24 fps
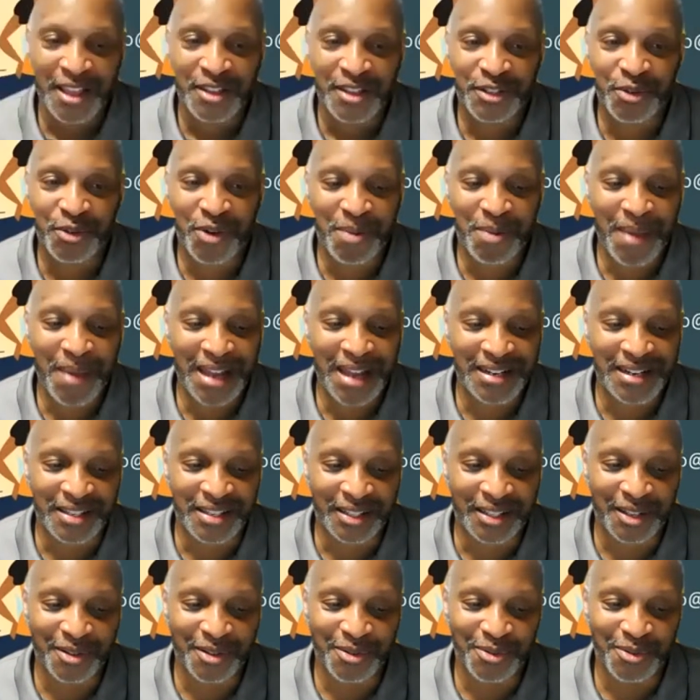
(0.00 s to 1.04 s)
So what about in the
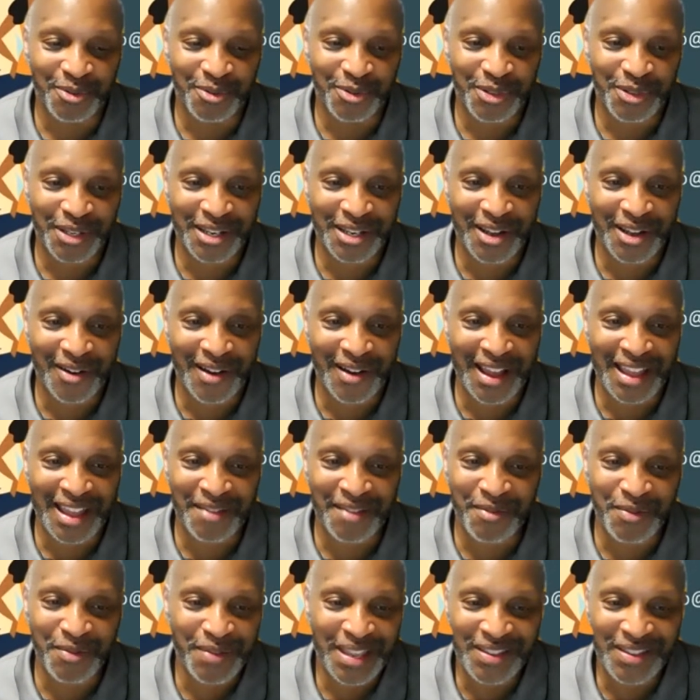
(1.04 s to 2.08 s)
schools?
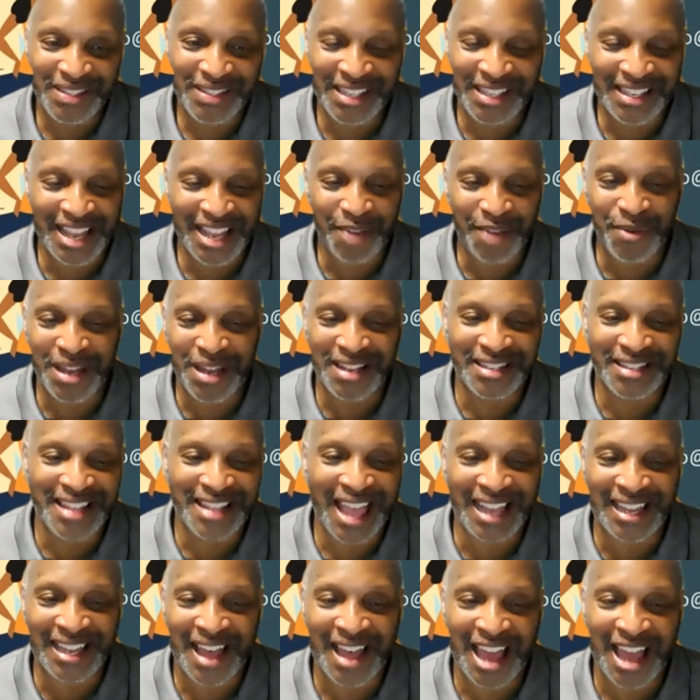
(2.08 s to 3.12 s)
It seemed like we had this
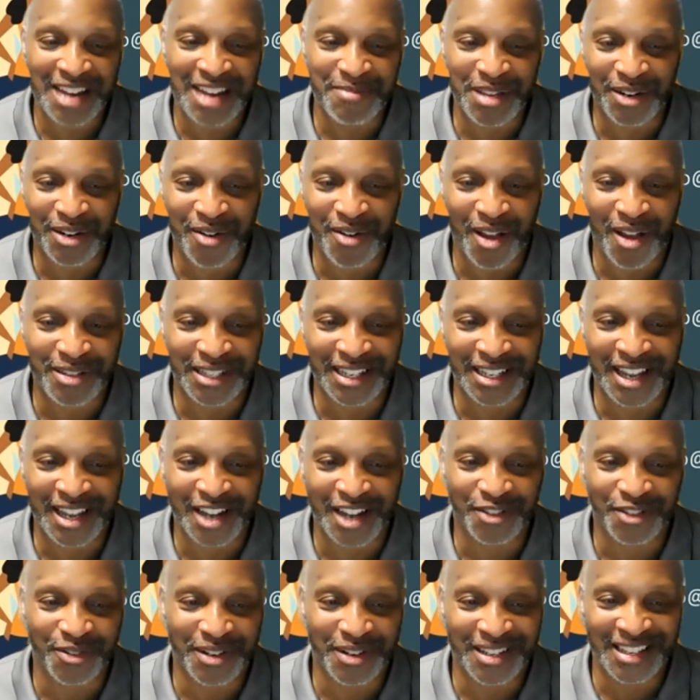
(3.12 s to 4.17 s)
dichotomy across the
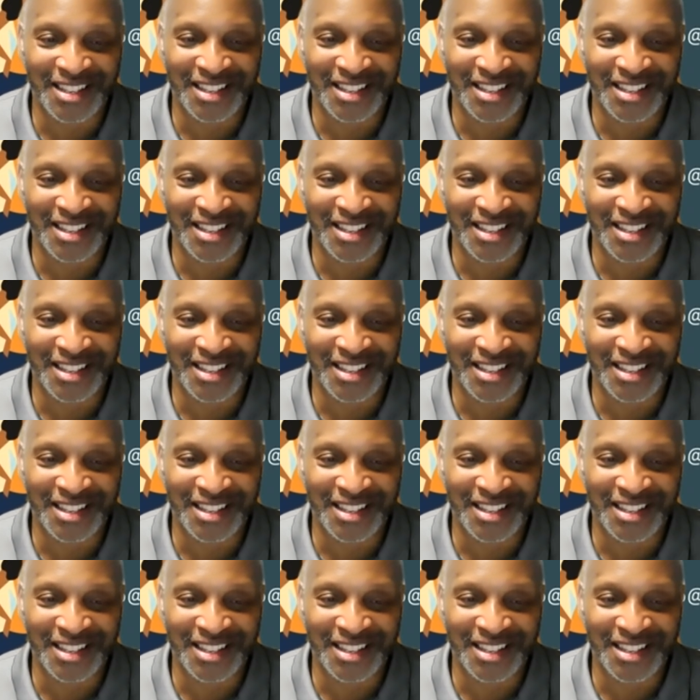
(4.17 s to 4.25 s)
country.